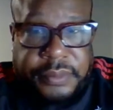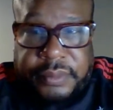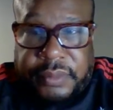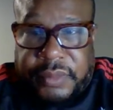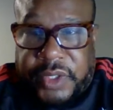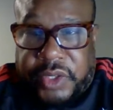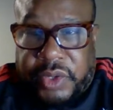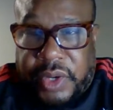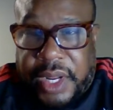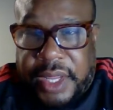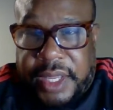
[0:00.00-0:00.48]

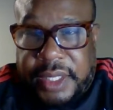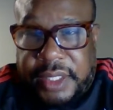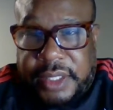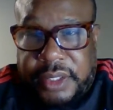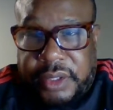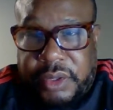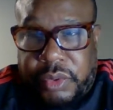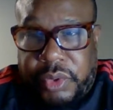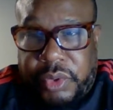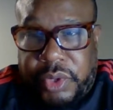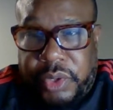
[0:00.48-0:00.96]
So they get to
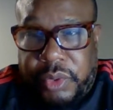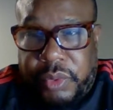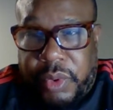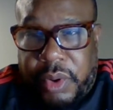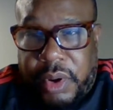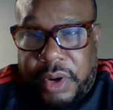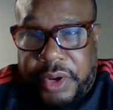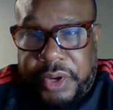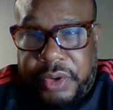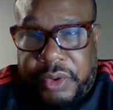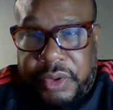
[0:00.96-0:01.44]
know who you
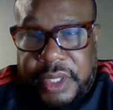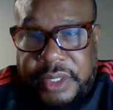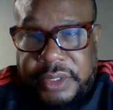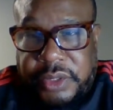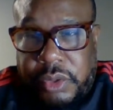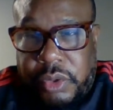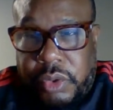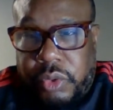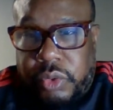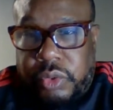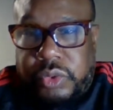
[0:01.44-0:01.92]
are. You know, that's
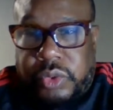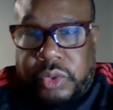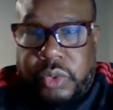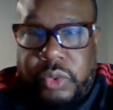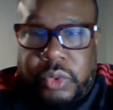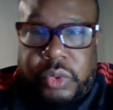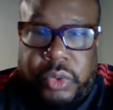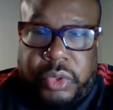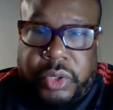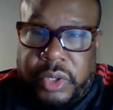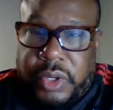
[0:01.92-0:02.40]
old
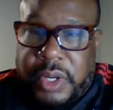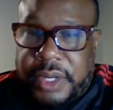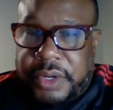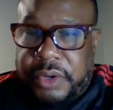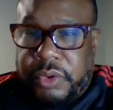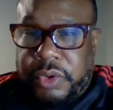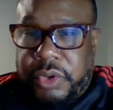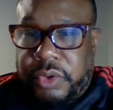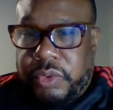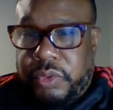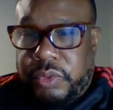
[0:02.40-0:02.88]
school. You know, I
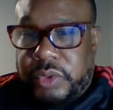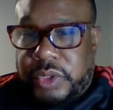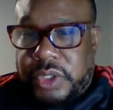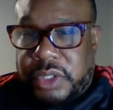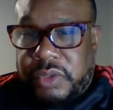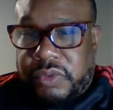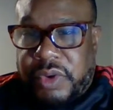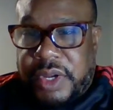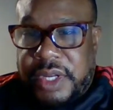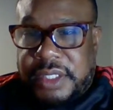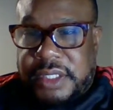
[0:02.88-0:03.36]
know you new
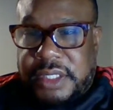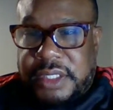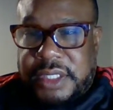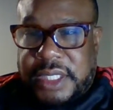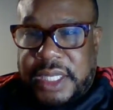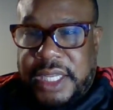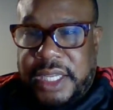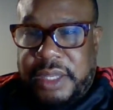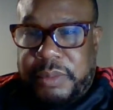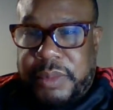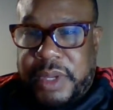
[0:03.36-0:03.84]
generations
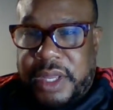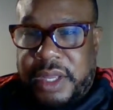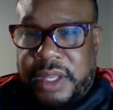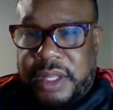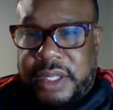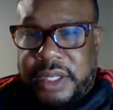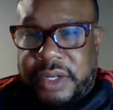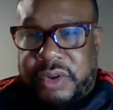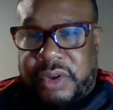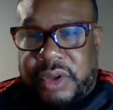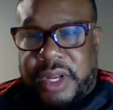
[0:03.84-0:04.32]

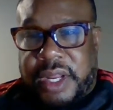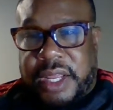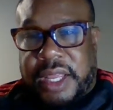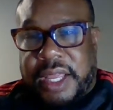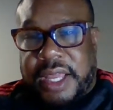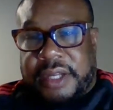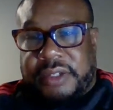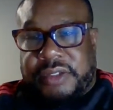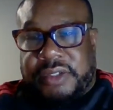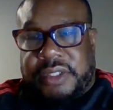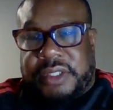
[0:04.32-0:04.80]
email and all that
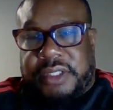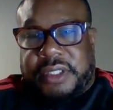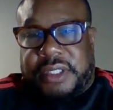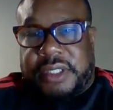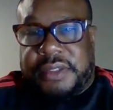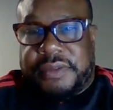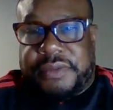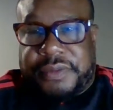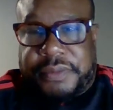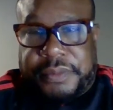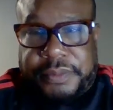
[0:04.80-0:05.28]
extra stuff.